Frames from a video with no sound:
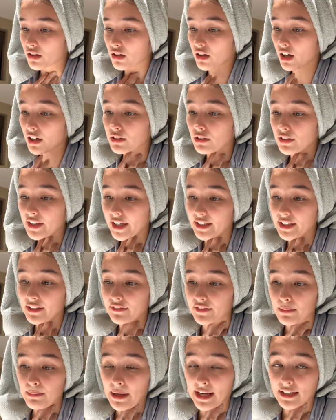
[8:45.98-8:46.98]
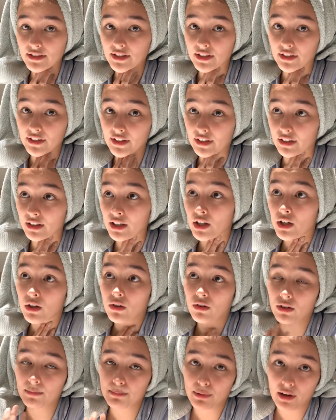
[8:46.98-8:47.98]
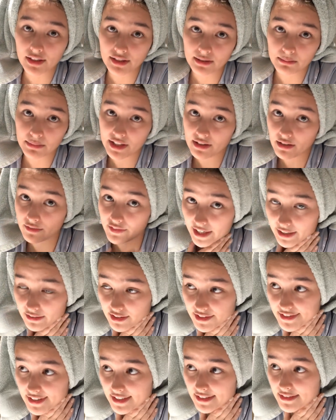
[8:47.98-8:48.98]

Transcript: gargle any of the bacteria or possibly the virus